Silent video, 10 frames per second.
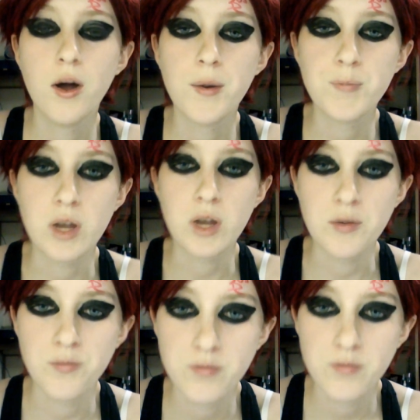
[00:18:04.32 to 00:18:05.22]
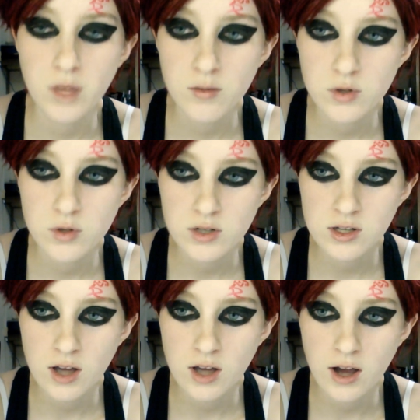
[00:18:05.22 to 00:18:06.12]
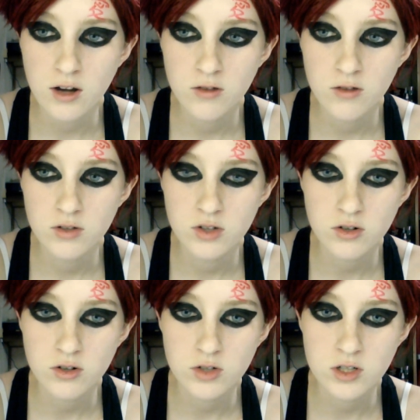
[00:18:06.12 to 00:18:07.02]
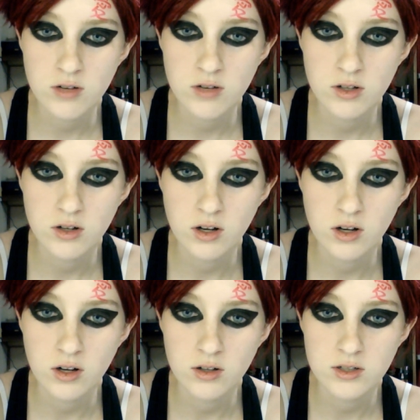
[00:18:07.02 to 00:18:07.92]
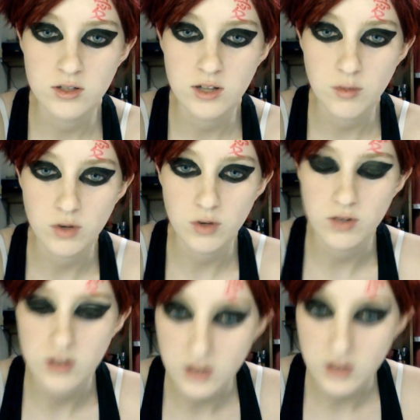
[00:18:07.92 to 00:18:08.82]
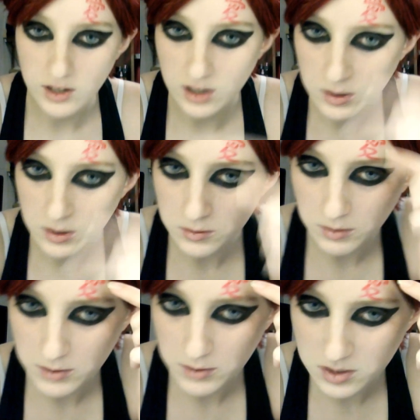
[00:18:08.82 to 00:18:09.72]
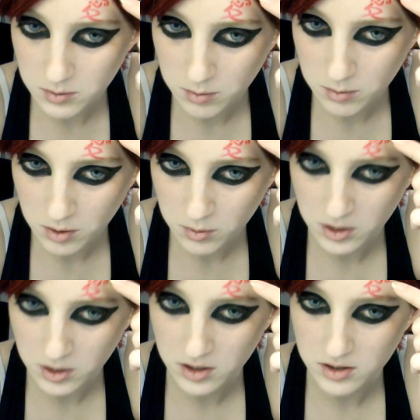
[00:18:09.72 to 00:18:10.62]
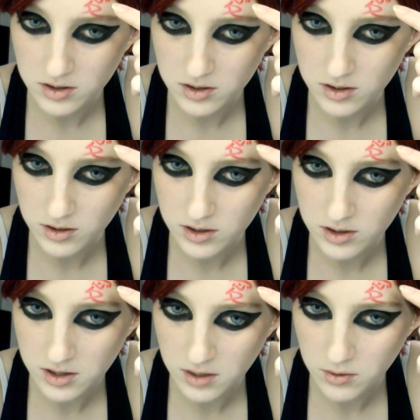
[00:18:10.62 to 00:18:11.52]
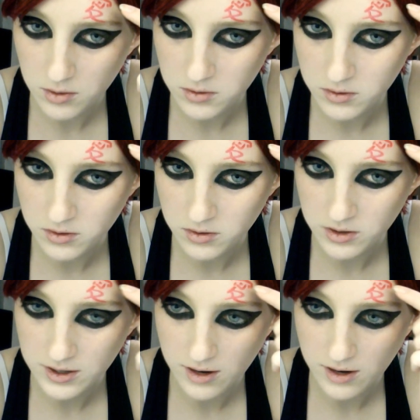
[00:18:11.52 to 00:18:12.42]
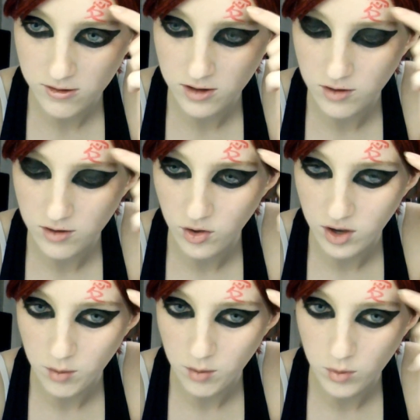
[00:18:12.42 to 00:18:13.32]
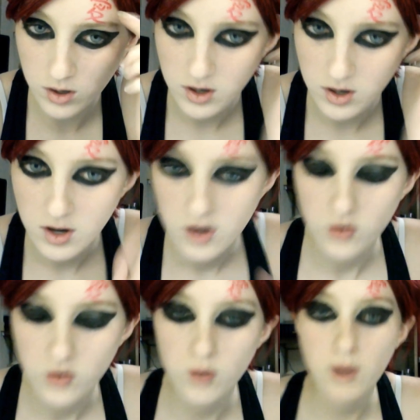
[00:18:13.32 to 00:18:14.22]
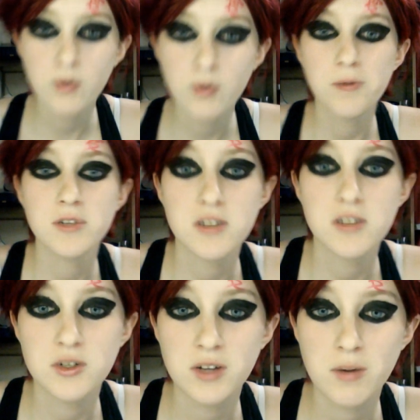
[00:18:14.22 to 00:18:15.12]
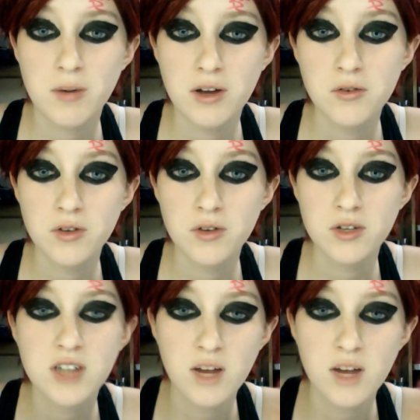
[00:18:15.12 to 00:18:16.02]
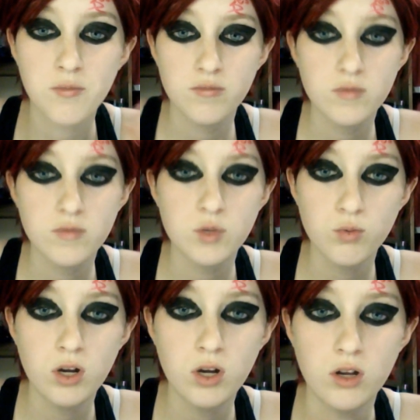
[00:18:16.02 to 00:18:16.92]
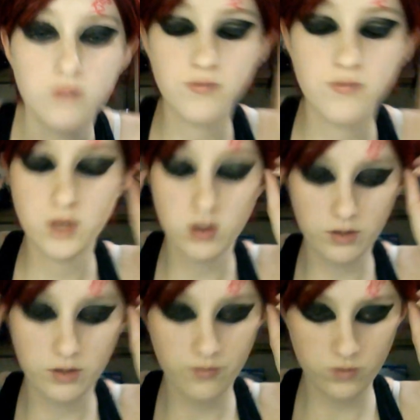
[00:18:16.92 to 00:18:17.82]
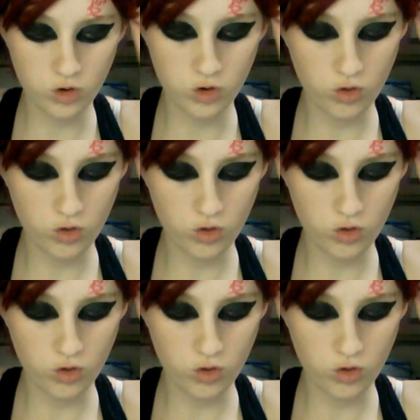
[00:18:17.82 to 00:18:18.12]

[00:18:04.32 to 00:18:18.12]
But yeah, so that's kind of the general gist of it. It's not perfect. I kind of really messed up the middle part right there with all the dots and everything. But for my purposes, I'm doing it on my own for the first time. It's pretty good. Okay, so